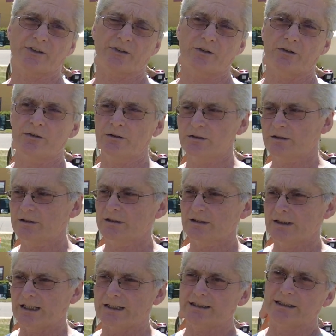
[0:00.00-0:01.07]
So,
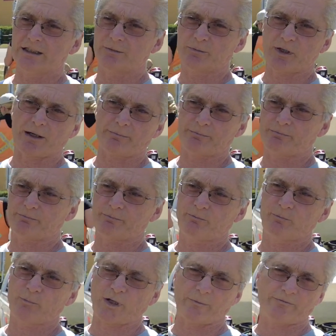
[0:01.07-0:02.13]
and then the prep,
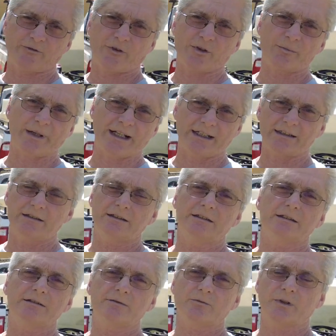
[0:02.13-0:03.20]
prep for the bed,
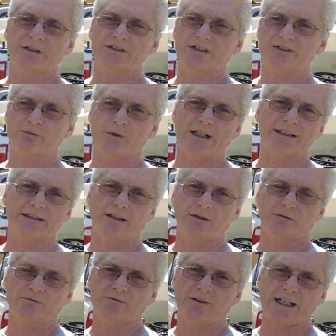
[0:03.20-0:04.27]
once it's raked out
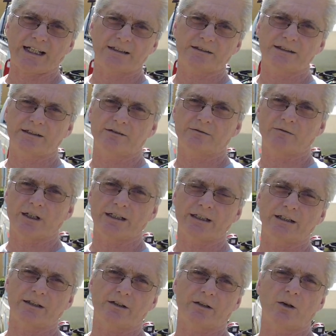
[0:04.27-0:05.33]
and flattened and ready
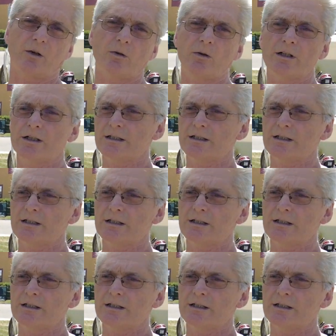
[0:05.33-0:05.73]
to go,